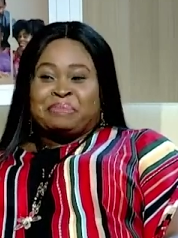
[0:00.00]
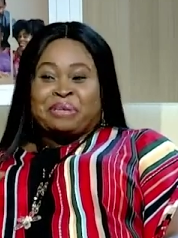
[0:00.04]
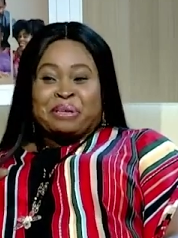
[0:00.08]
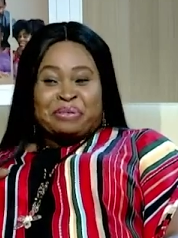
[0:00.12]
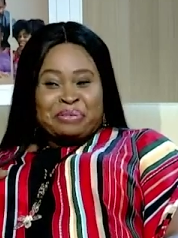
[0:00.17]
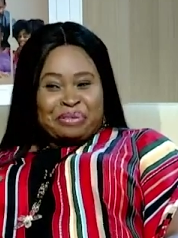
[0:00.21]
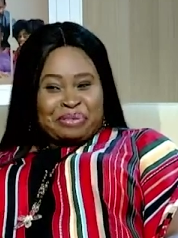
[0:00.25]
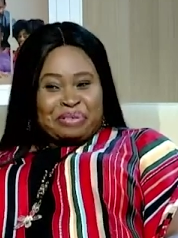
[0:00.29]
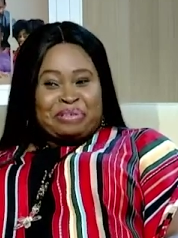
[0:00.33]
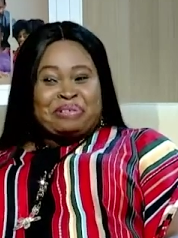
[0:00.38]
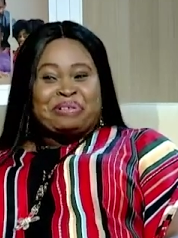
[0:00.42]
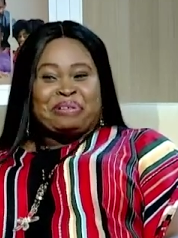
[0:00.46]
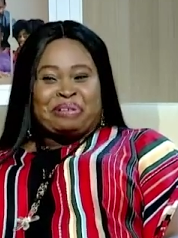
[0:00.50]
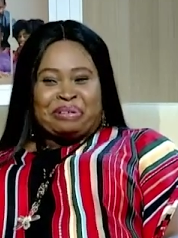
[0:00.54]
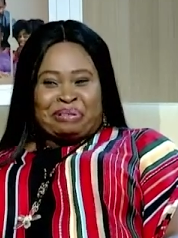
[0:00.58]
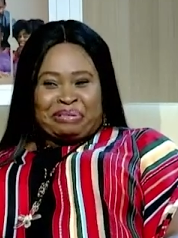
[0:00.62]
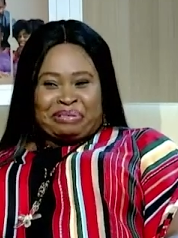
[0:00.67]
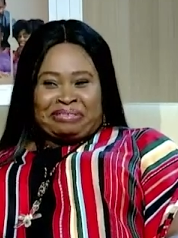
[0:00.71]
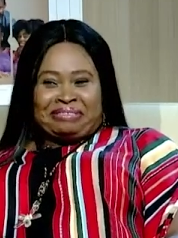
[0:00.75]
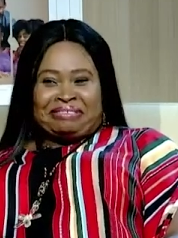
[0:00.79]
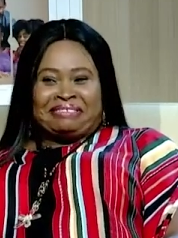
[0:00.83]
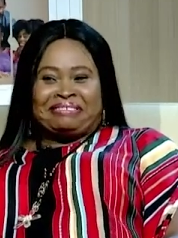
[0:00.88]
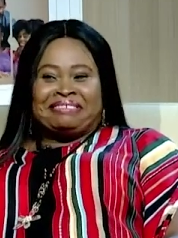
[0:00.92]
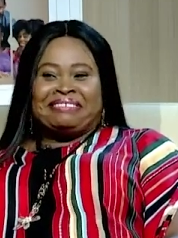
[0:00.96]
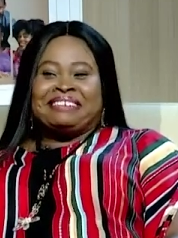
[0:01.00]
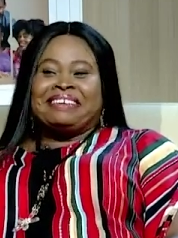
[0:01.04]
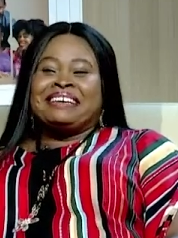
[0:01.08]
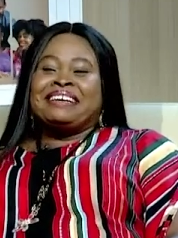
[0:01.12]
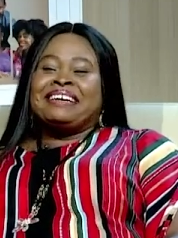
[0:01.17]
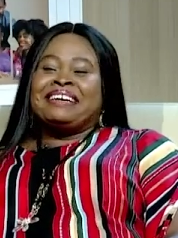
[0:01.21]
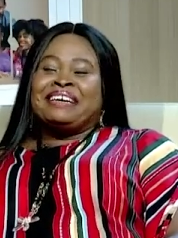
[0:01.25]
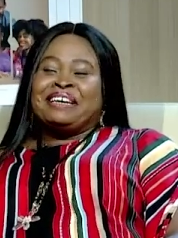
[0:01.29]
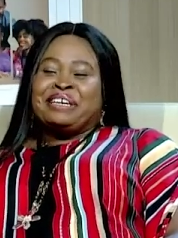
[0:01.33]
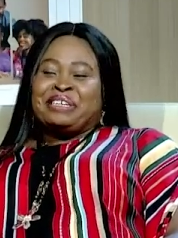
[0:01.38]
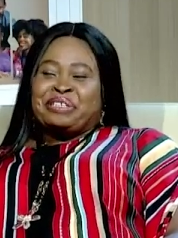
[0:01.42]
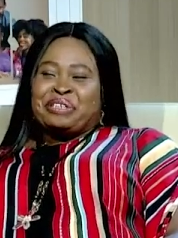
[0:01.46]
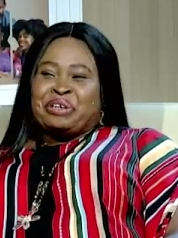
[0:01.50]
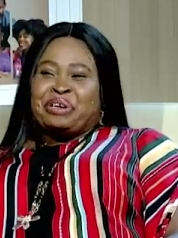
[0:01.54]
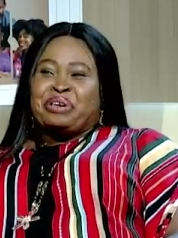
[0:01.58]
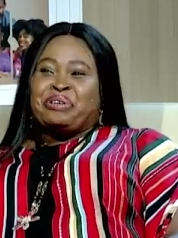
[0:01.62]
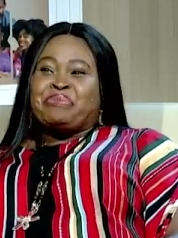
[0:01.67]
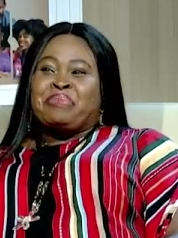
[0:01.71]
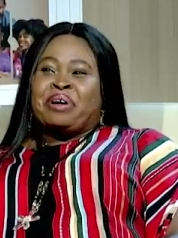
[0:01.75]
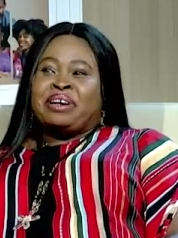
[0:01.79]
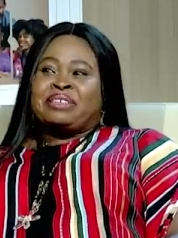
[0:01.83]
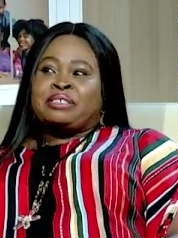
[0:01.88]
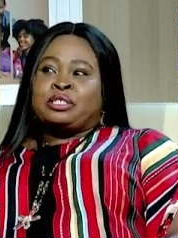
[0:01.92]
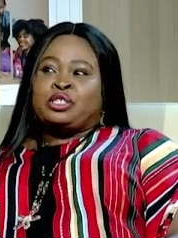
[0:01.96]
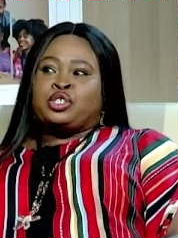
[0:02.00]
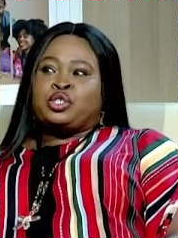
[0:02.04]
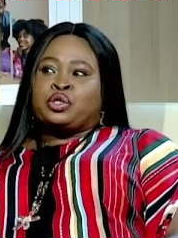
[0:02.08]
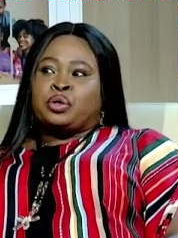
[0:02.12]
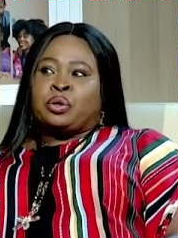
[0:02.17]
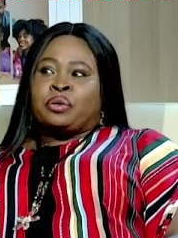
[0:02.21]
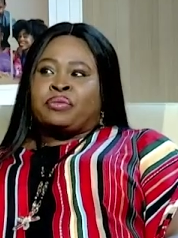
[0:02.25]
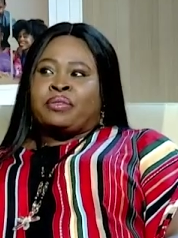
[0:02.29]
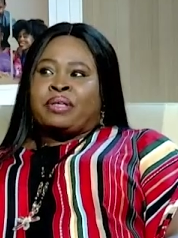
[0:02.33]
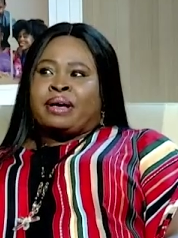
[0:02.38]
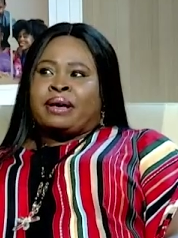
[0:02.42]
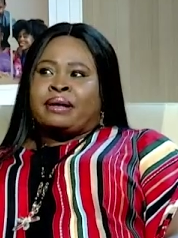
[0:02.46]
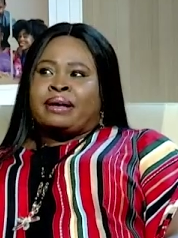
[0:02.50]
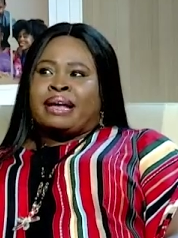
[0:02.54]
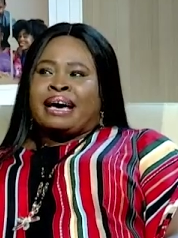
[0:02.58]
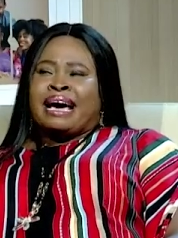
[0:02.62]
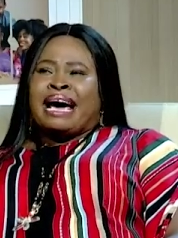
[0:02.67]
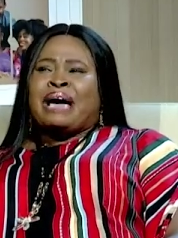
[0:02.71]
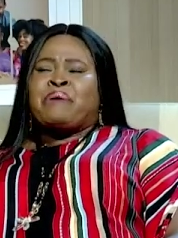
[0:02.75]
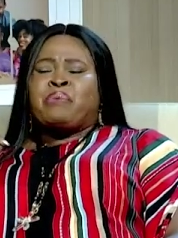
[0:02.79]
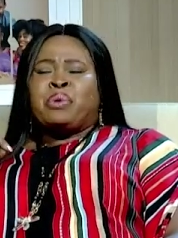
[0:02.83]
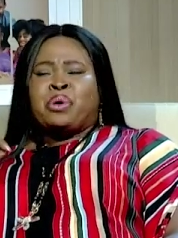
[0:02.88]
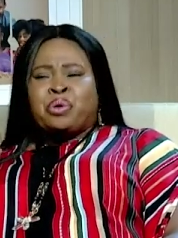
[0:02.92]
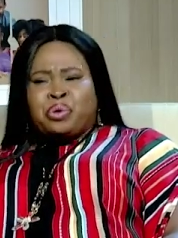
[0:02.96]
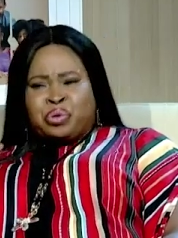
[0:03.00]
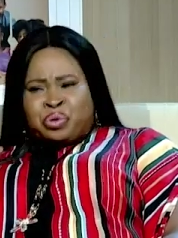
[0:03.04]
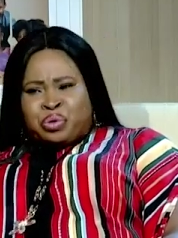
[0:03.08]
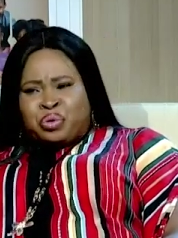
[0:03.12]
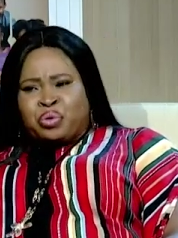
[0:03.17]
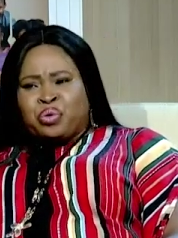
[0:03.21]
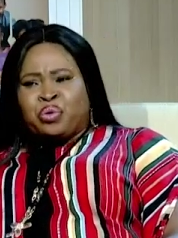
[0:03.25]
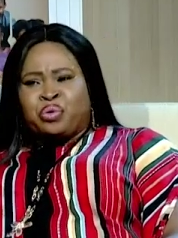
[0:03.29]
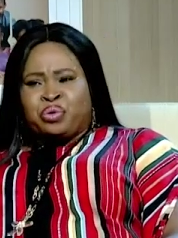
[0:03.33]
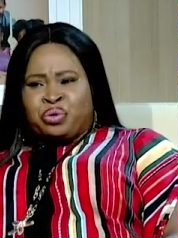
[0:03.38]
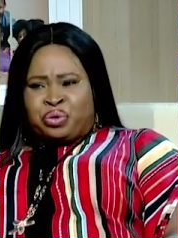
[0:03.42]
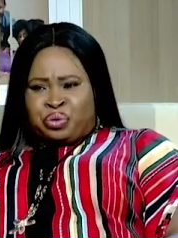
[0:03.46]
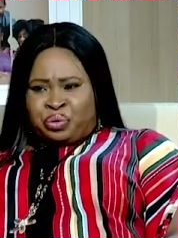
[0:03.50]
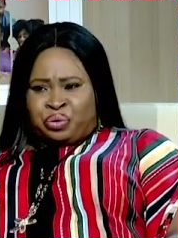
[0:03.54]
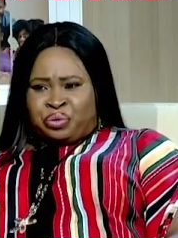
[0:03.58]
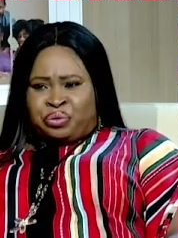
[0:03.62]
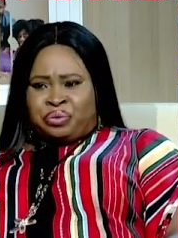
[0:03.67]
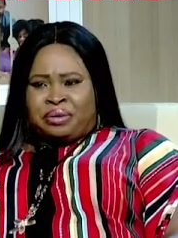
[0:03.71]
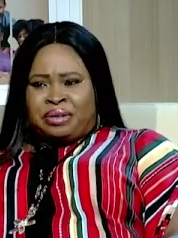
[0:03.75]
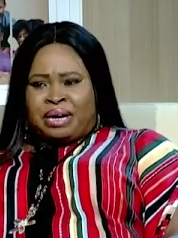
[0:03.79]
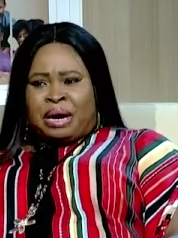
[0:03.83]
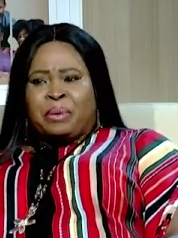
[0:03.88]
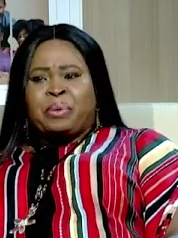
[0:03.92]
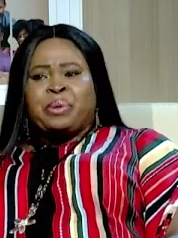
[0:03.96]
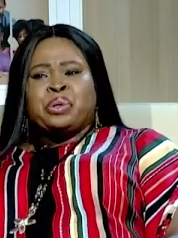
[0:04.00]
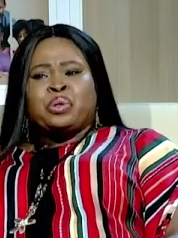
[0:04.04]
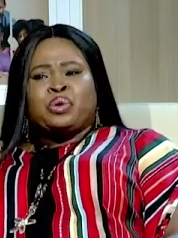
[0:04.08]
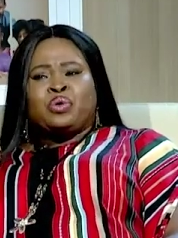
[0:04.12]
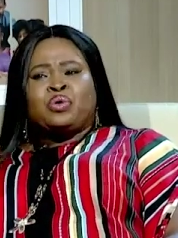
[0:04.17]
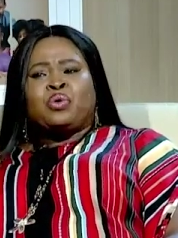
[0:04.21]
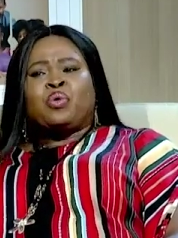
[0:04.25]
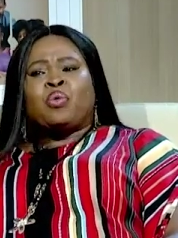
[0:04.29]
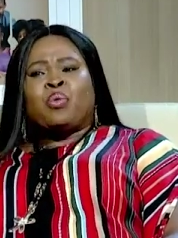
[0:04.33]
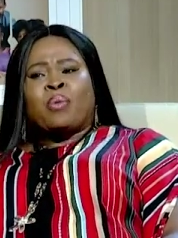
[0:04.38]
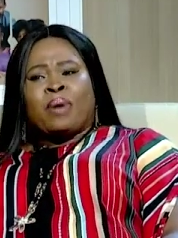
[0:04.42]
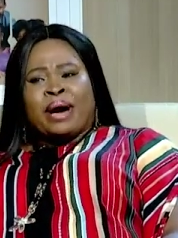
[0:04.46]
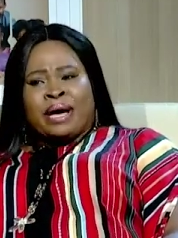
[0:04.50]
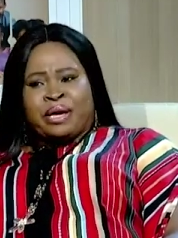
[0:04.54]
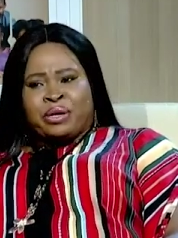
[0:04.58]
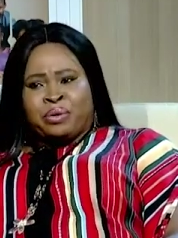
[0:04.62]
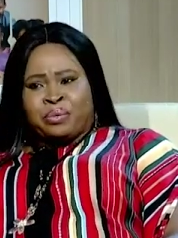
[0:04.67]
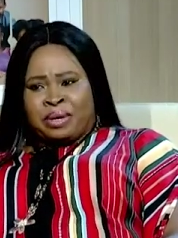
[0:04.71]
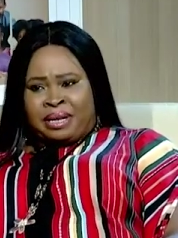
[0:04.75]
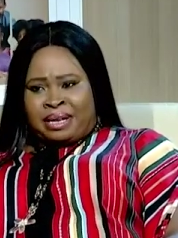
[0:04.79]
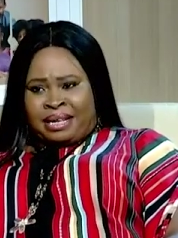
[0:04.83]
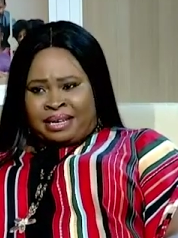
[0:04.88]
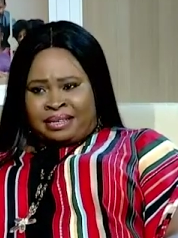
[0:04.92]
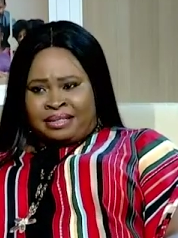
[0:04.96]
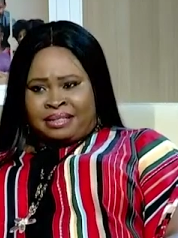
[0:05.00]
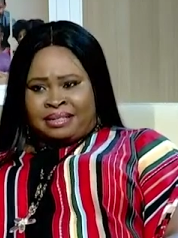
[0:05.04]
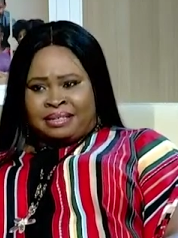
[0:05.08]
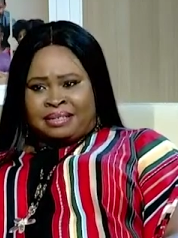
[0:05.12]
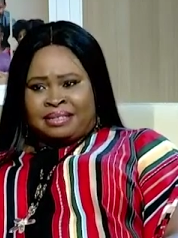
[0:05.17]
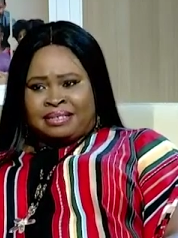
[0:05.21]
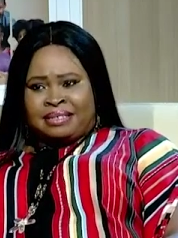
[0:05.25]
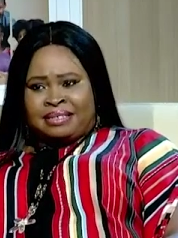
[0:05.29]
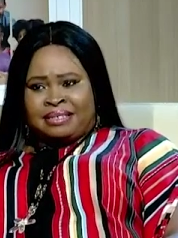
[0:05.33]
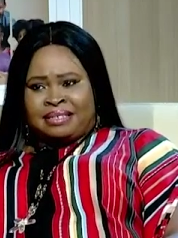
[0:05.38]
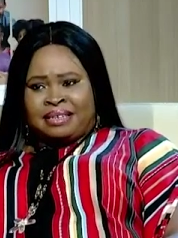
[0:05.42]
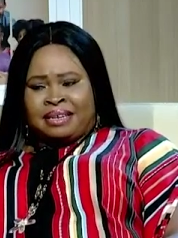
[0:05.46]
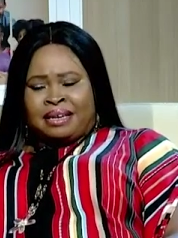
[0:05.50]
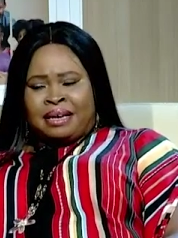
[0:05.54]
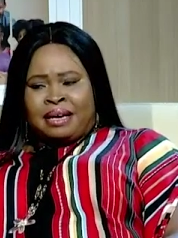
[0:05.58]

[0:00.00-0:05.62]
They will know So you must show that I want to know you. I want to know why you are like this.